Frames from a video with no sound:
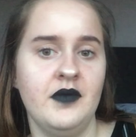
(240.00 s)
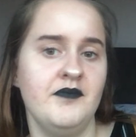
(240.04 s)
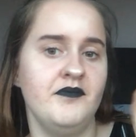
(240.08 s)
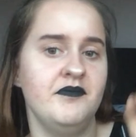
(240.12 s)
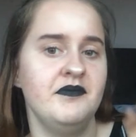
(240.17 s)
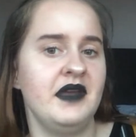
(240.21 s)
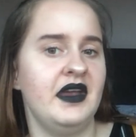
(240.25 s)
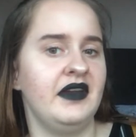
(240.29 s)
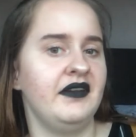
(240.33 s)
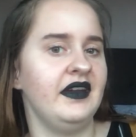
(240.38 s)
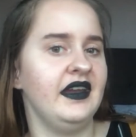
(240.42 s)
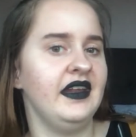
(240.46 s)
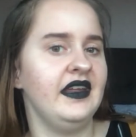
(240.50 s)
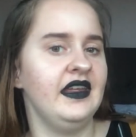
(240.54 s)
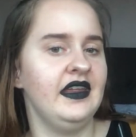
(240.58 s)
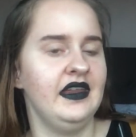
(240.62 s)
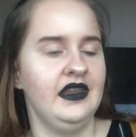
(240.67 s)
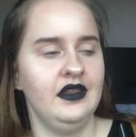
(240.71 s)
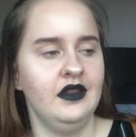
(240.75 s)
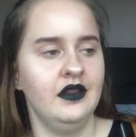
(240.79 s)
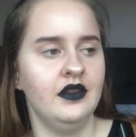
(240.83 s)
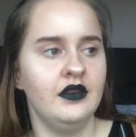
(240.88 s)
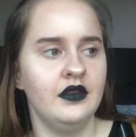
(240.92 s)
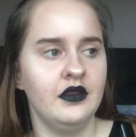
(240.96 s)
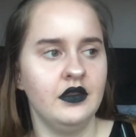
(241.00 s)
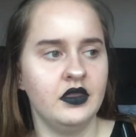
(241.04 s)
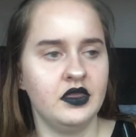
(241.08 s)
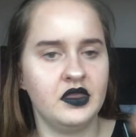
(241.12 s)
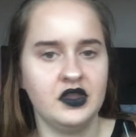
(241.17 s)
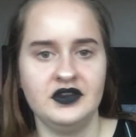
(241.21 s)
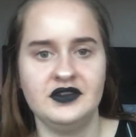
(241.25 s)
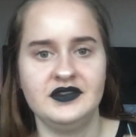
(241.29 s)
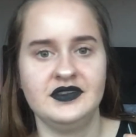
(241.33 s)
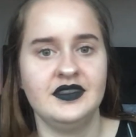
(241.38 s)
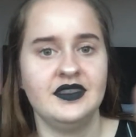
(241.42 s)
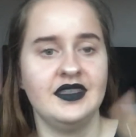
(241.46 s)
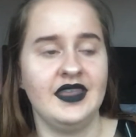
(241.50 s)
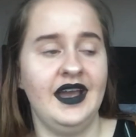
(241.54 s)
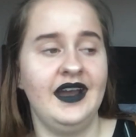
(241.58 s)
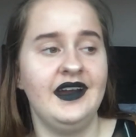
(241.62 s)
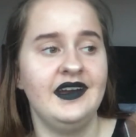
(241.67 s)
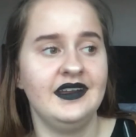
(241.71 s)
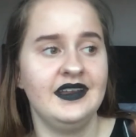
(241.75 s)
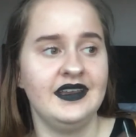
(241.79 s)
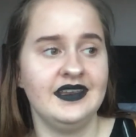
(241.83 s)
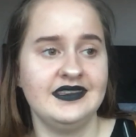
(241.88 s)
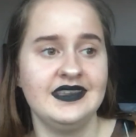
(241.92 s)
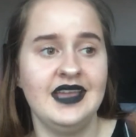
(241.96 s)
a merit in those
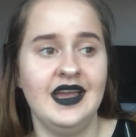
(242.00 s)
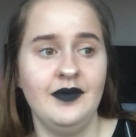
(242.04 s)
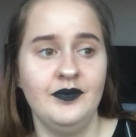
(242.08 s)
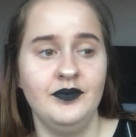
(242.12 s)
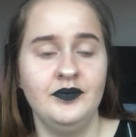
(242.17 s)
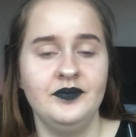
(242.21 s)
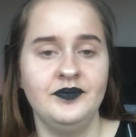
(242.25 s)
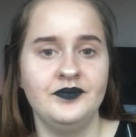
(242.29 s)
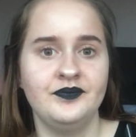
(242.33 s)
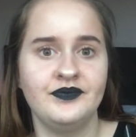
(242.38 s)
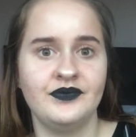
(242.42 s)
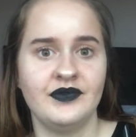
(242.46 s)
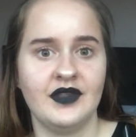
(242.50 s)
that exam.